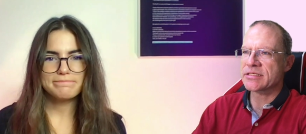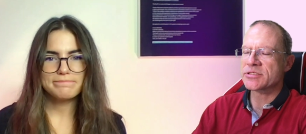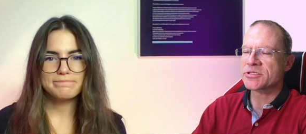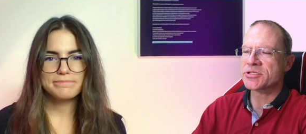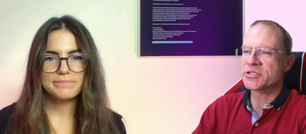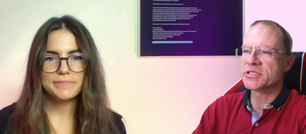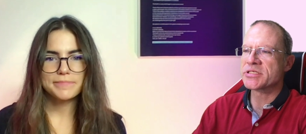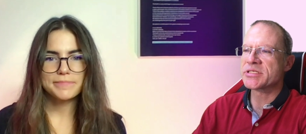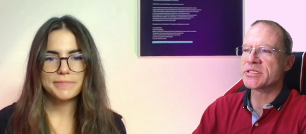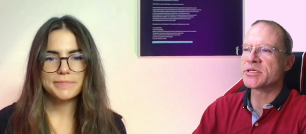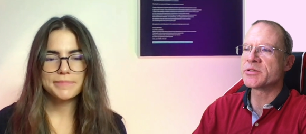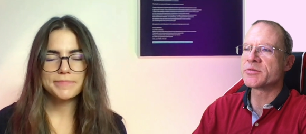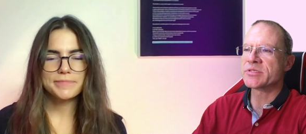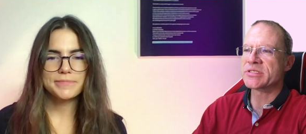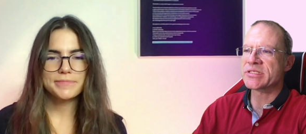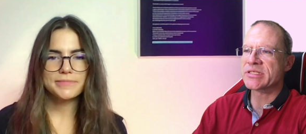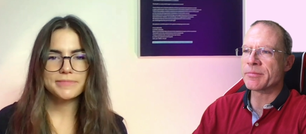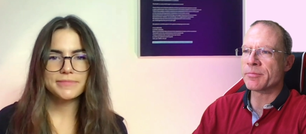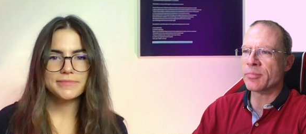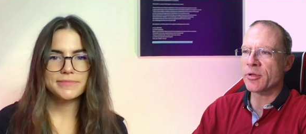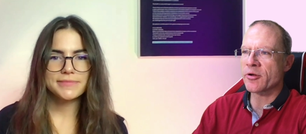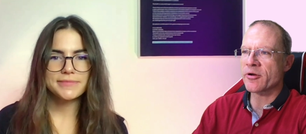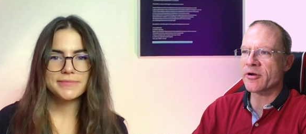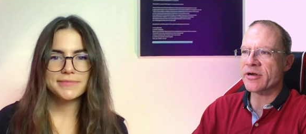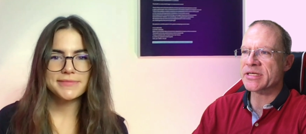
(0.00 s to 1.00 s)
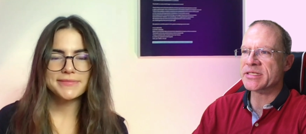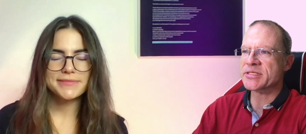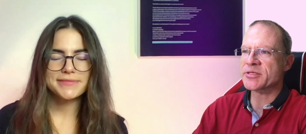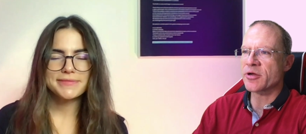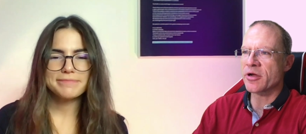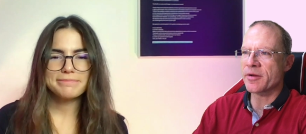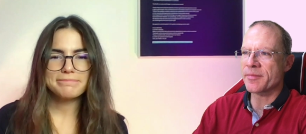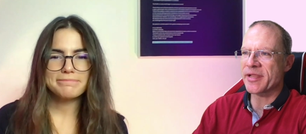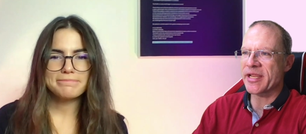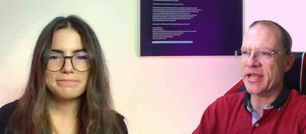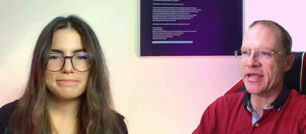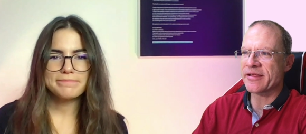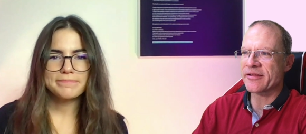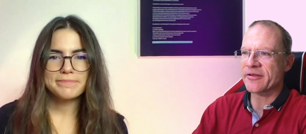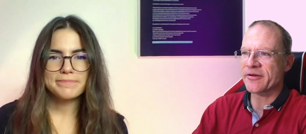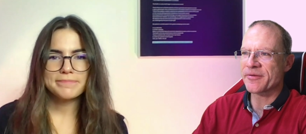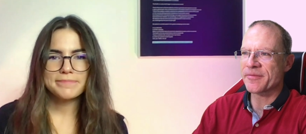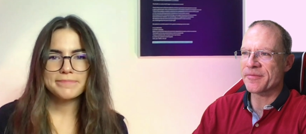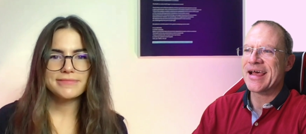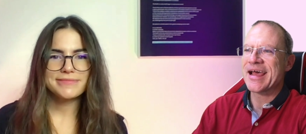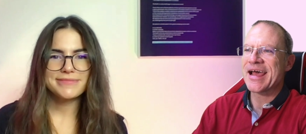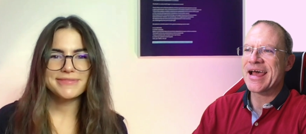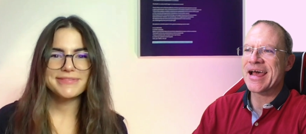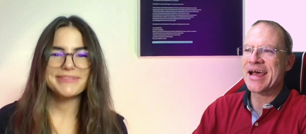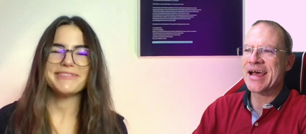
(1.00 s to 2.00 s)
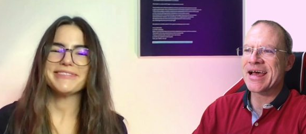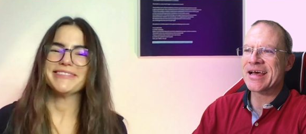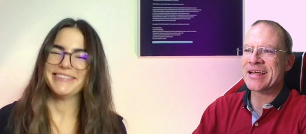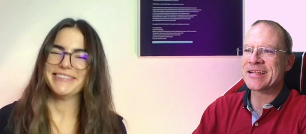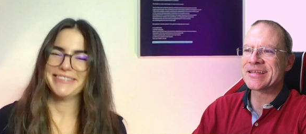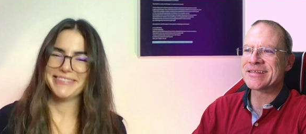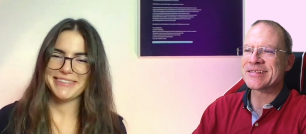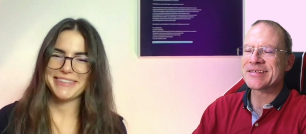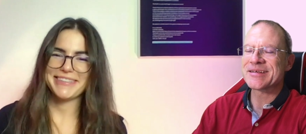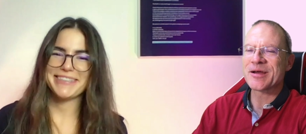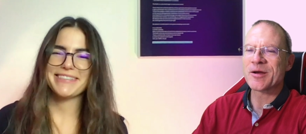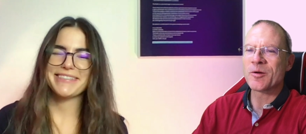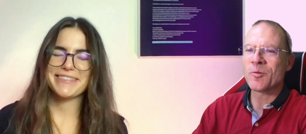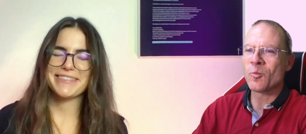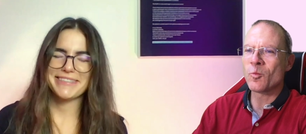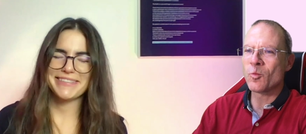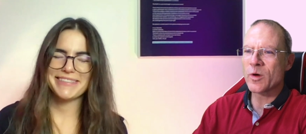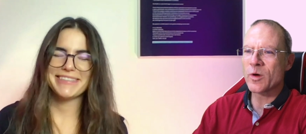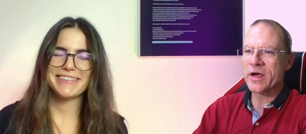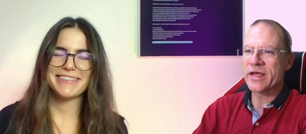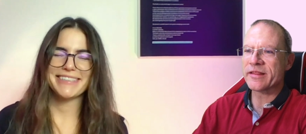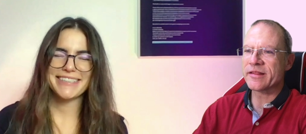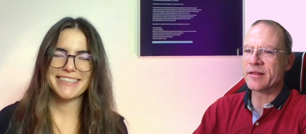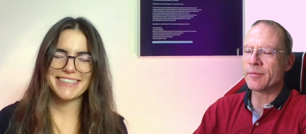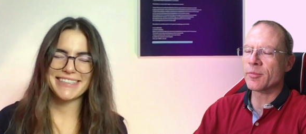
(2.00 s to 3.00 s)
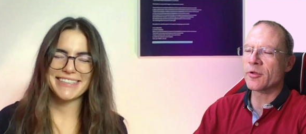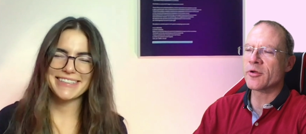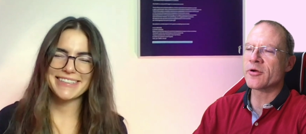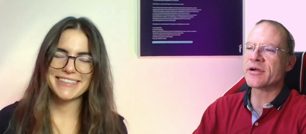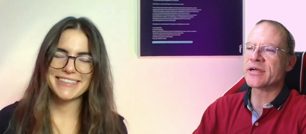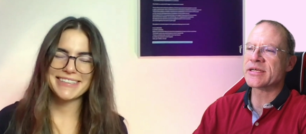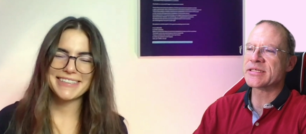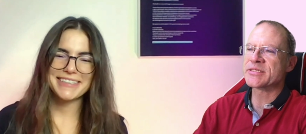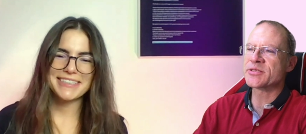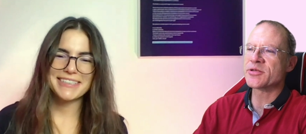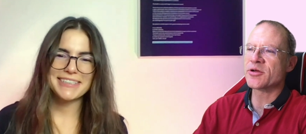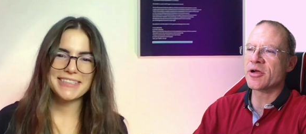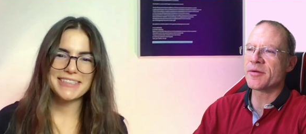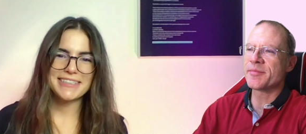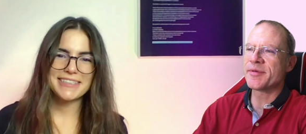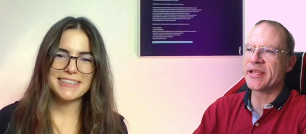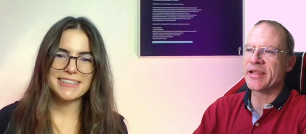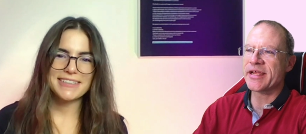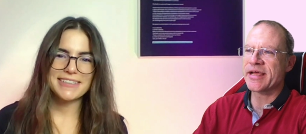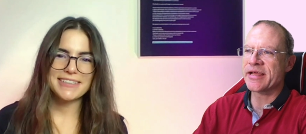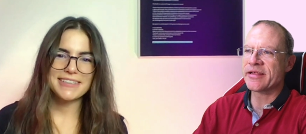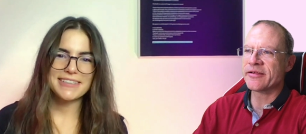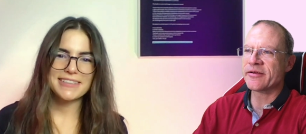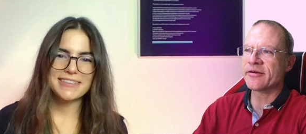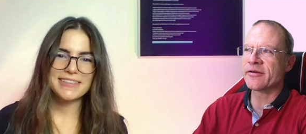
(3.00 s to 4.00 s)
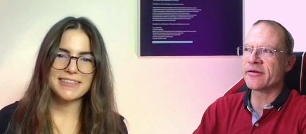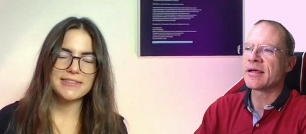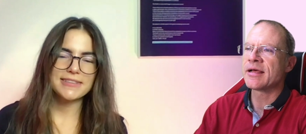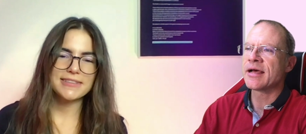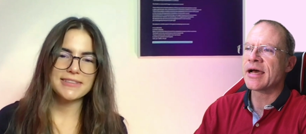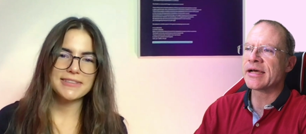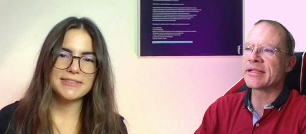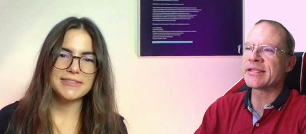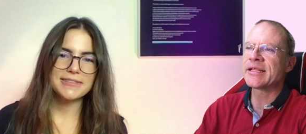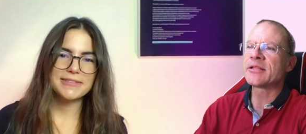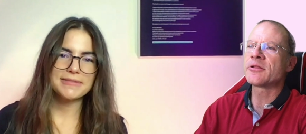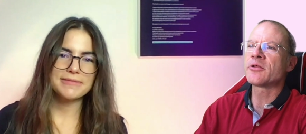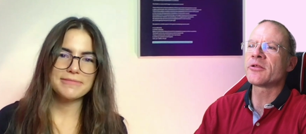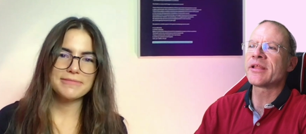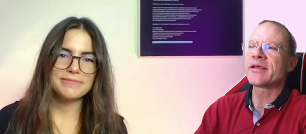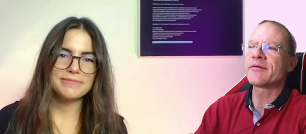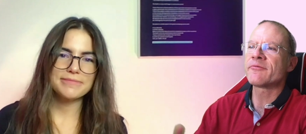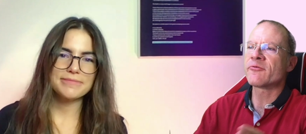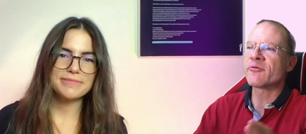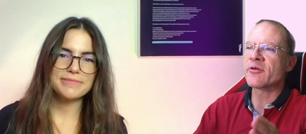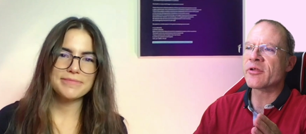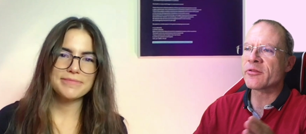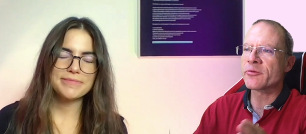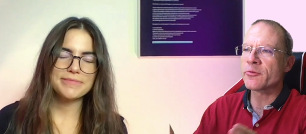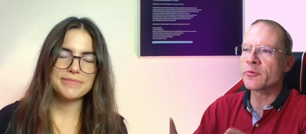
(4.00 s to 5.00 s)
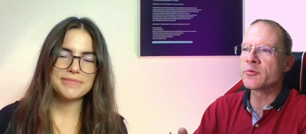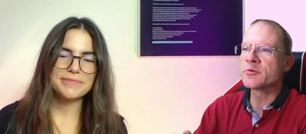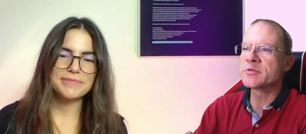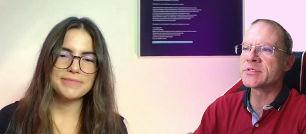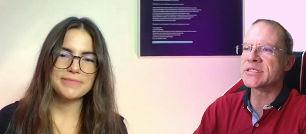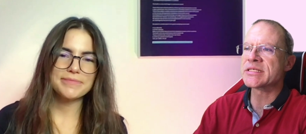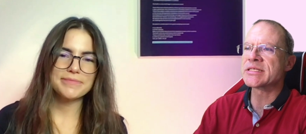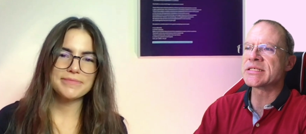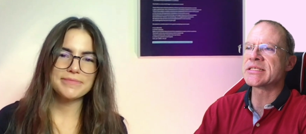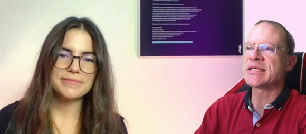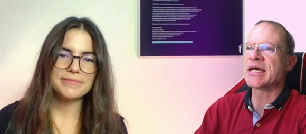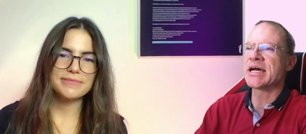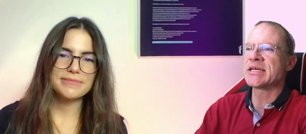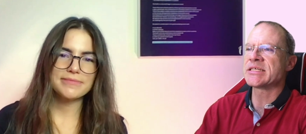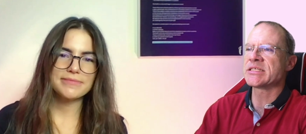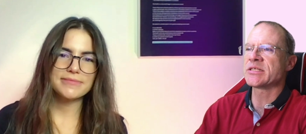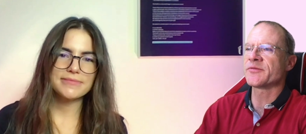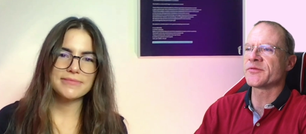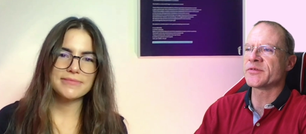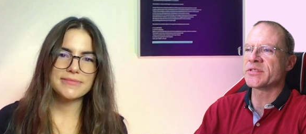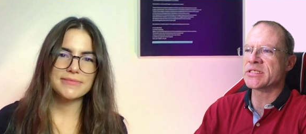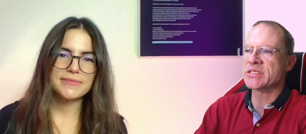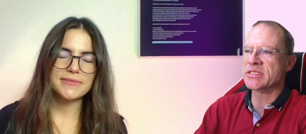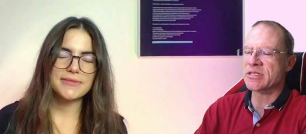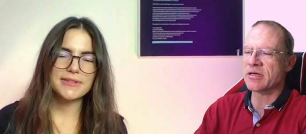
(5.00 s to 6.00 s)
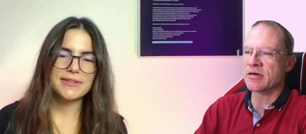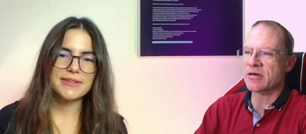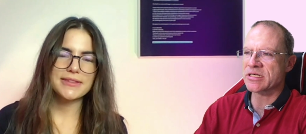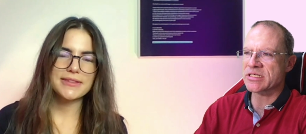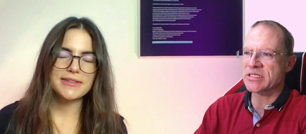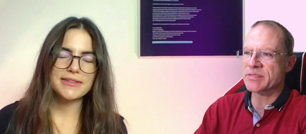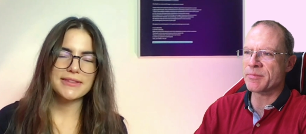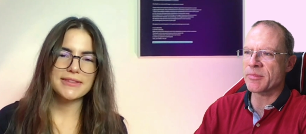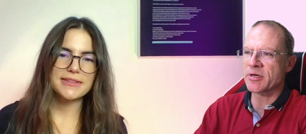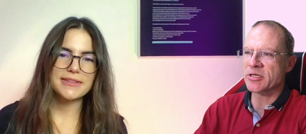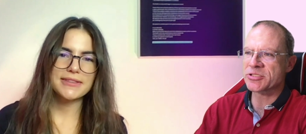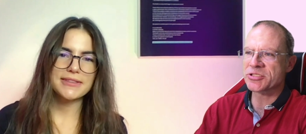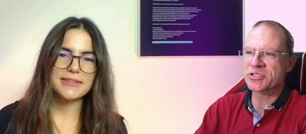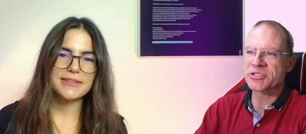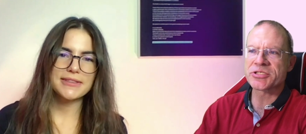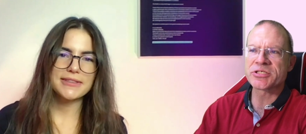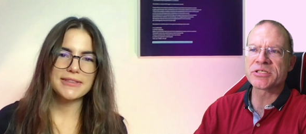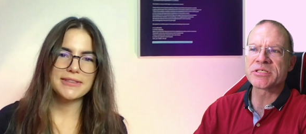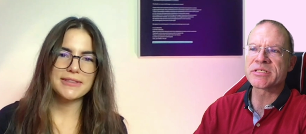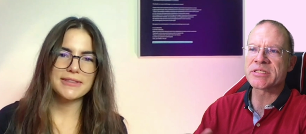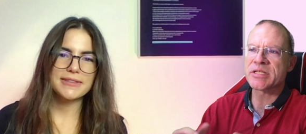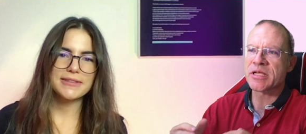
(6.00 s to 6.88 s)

Speaker 1: just used the BlurXTerminator. And with the BlurXTerminator, I did not even reduce the size of the stars much, just